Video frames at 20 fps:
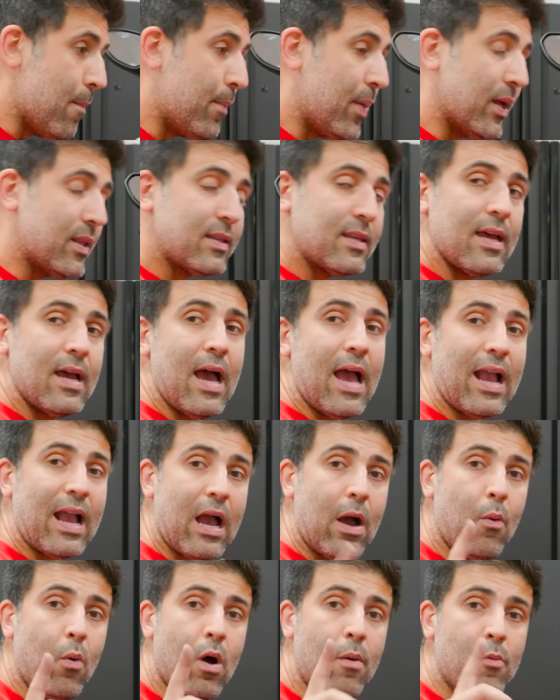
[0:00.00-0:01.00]
But I
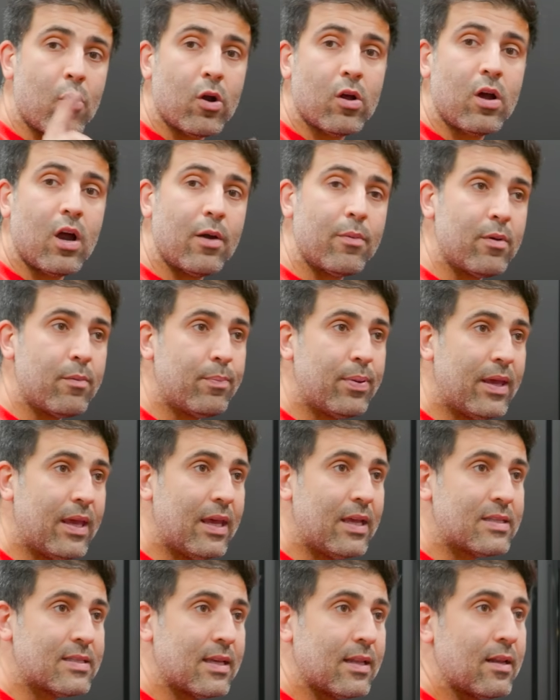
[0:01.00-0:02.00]
got one more carbon
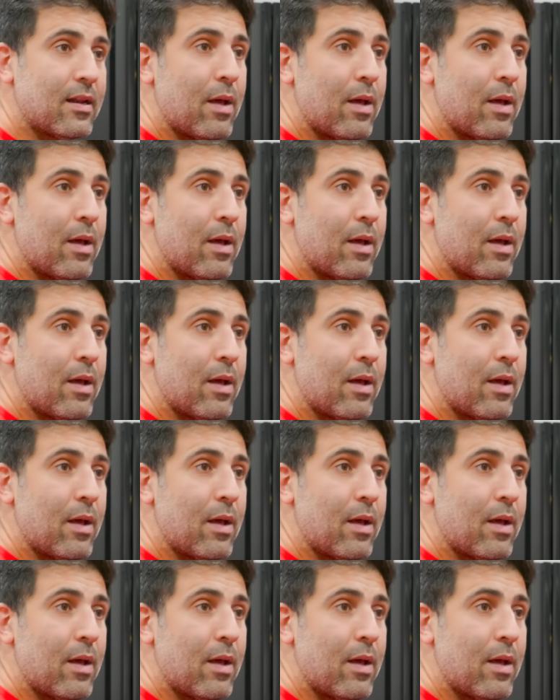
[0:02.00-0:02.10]
piece and